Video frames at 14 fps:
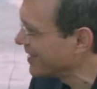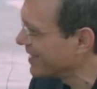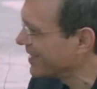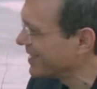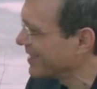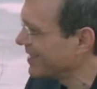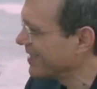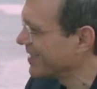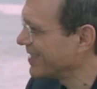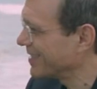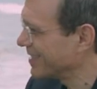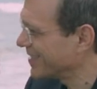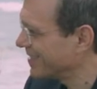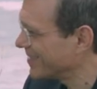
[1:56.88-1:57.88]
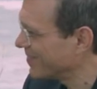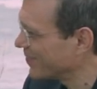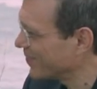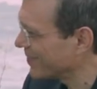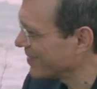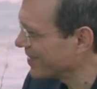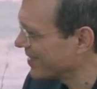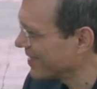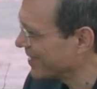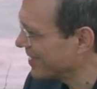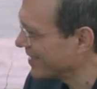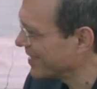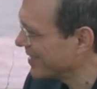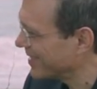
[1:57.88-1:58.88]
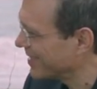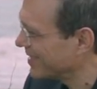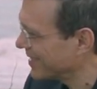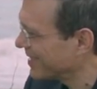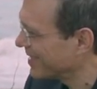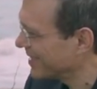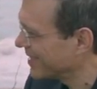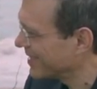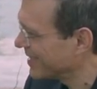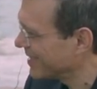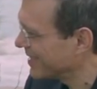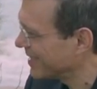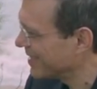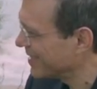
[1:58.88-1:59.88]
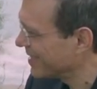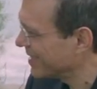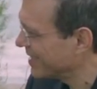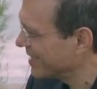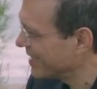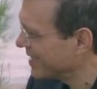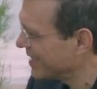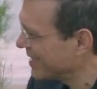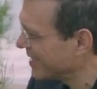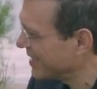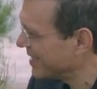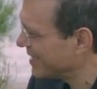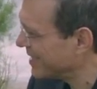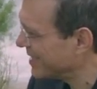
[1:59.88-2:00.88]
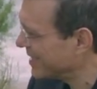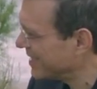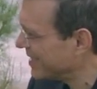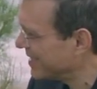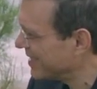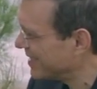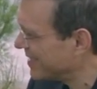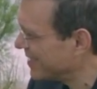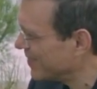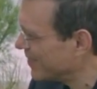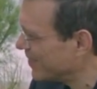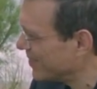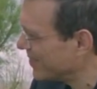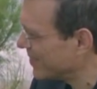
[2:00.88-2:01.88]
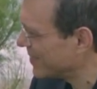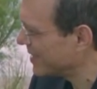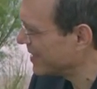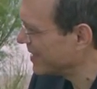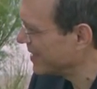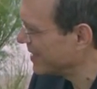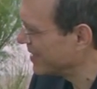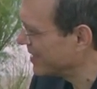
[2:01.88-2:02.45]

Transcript: (not speaking)